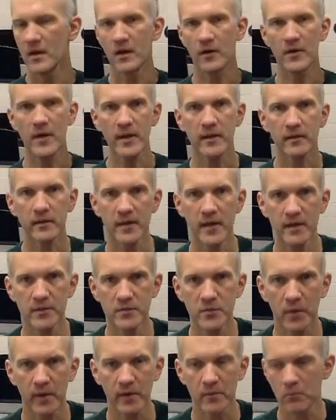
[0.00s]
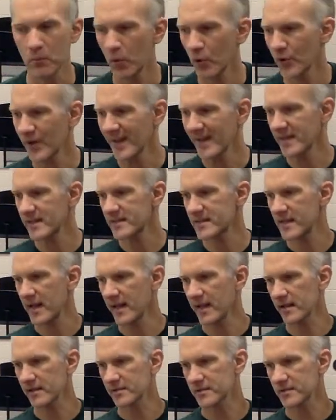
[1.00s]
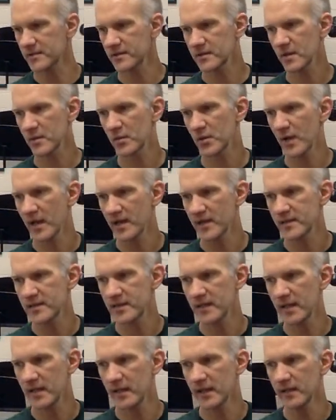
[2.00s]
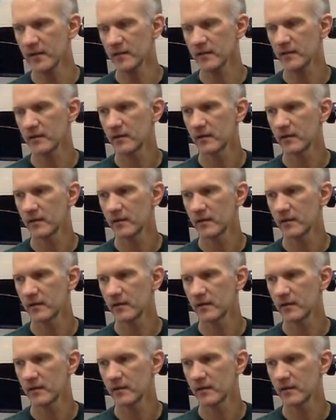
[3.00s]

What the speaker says: Okay, next one, morning dance, number 18.